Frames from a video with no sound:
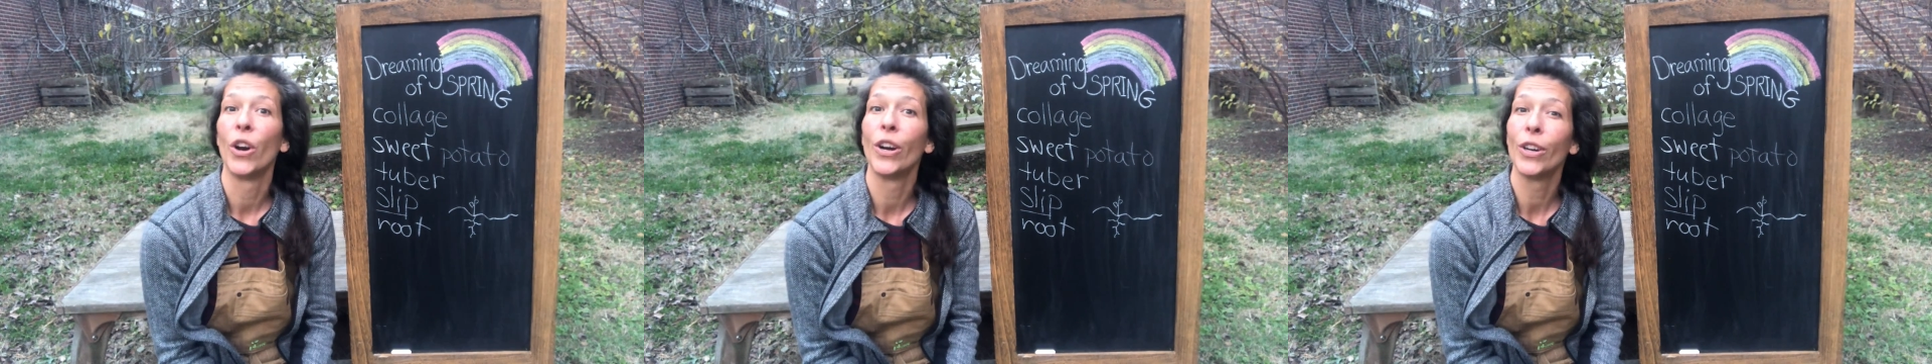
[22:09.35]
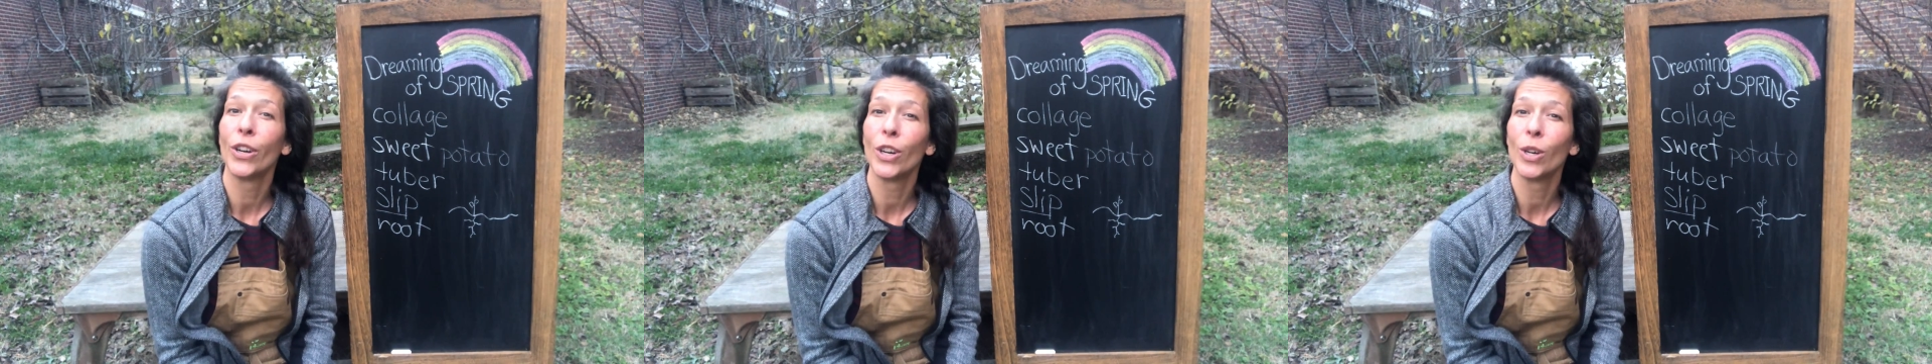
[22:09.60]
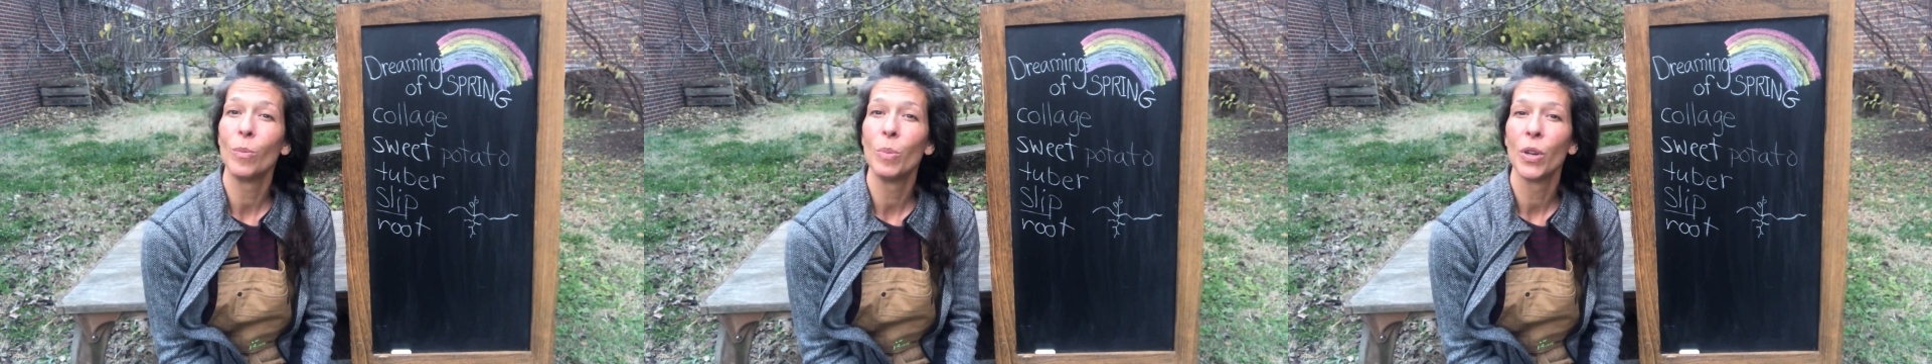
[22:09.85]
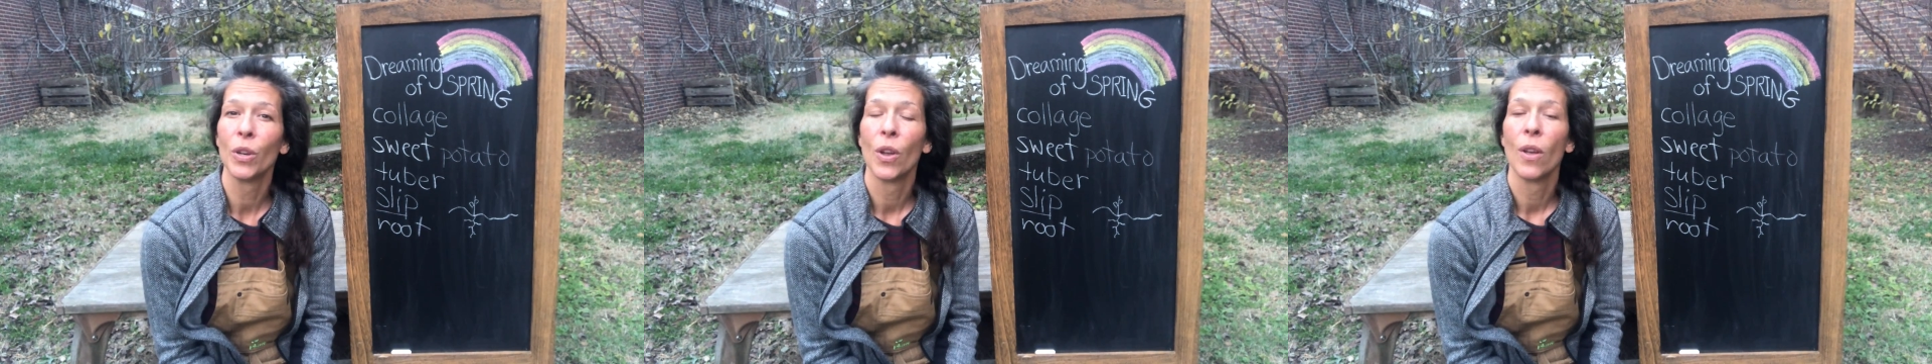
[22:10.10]
herb
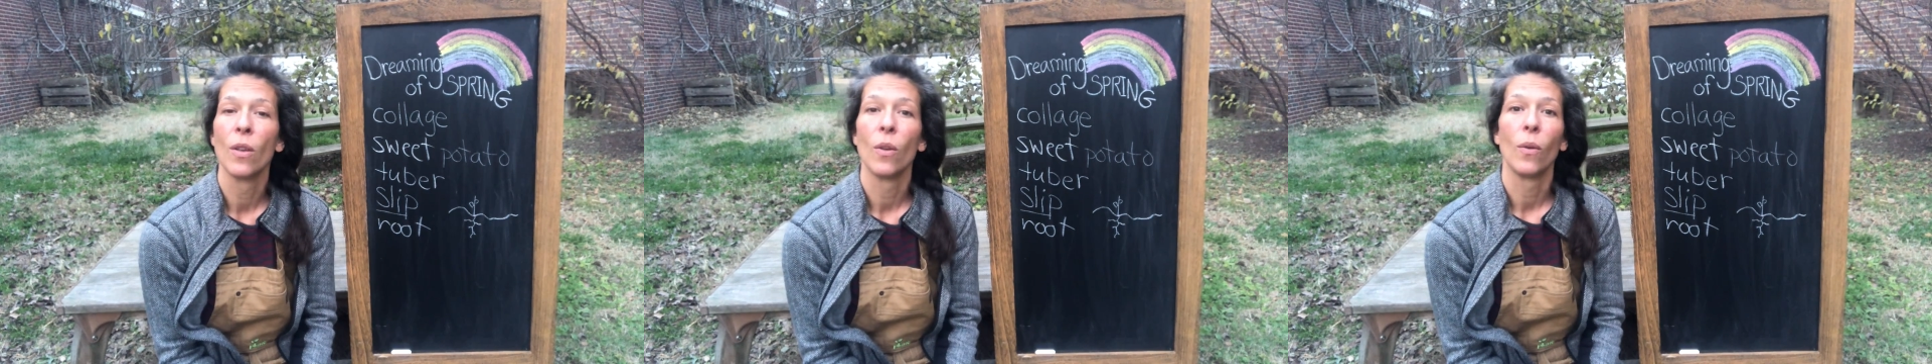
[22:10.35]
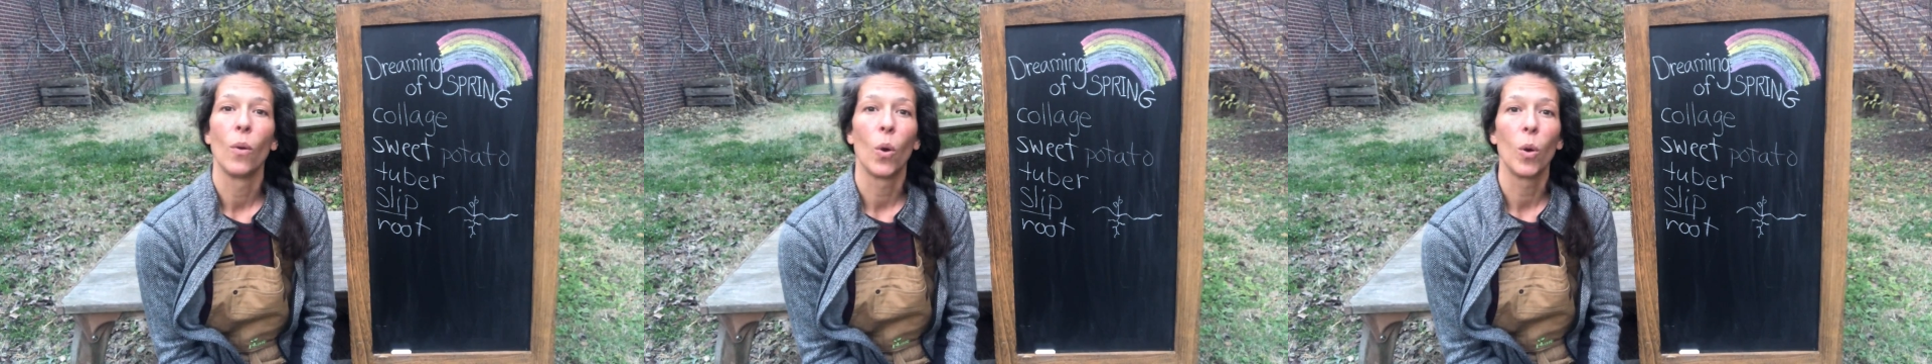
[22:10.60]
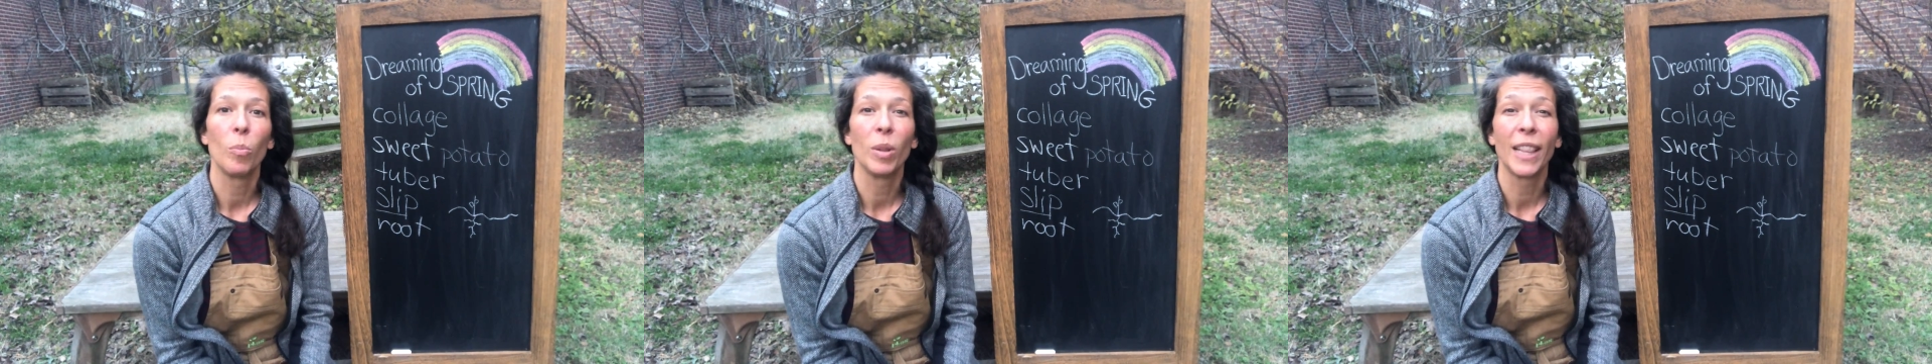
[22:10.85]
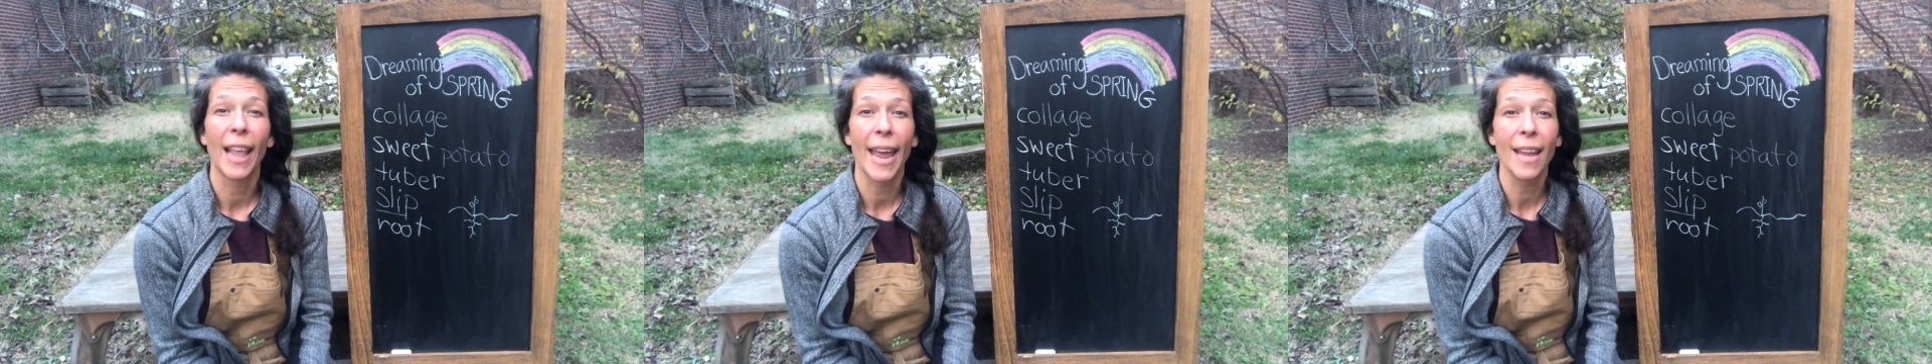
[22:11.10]
or
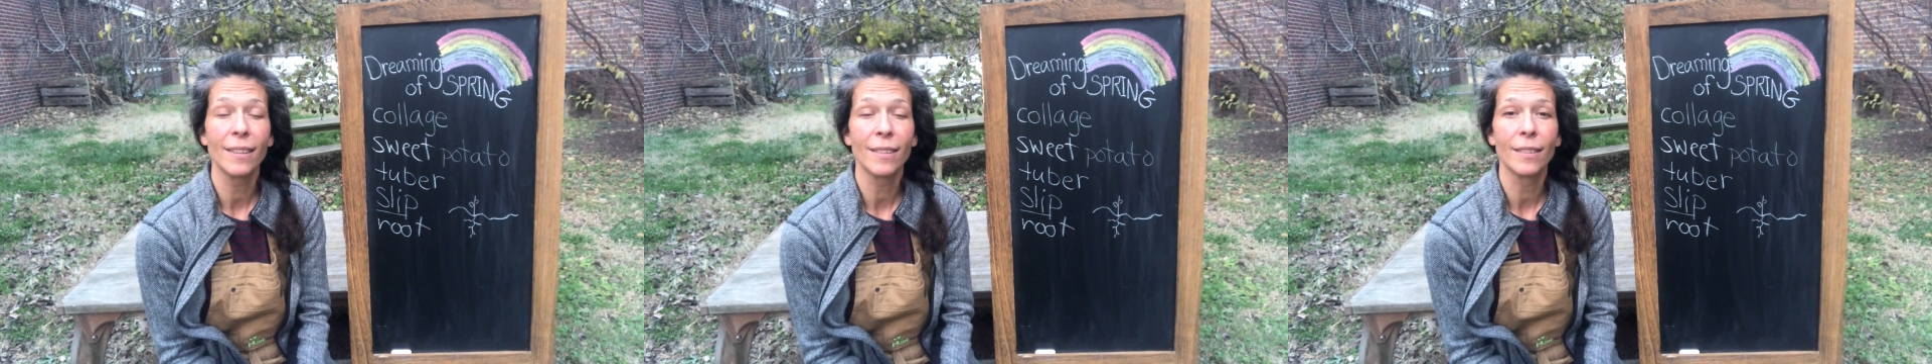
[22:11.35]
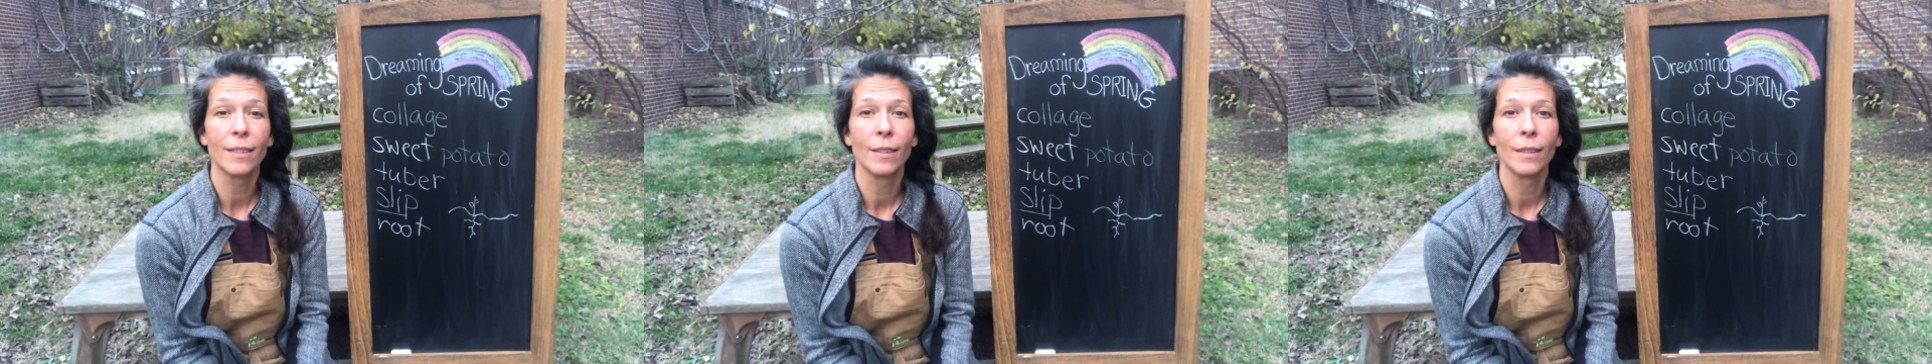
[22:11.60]
plant,